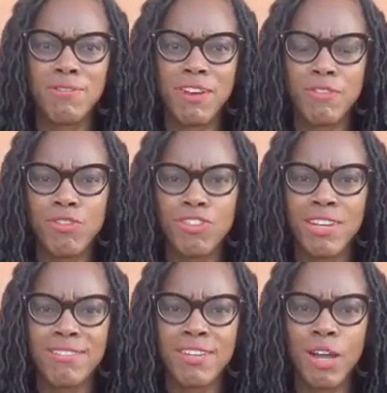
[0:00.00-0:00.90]

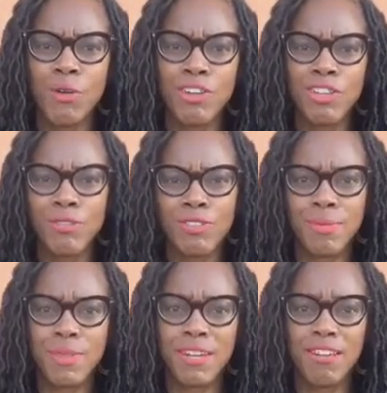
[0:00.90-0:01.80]
$500 an hour to teach you
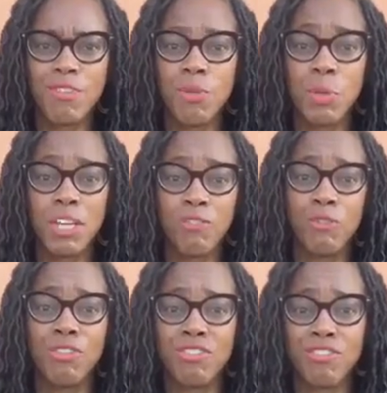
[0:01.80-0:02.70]
something else, so I'm going to give
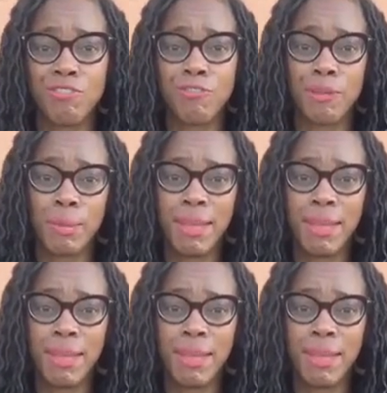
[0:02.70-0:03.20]
you this as a freebie.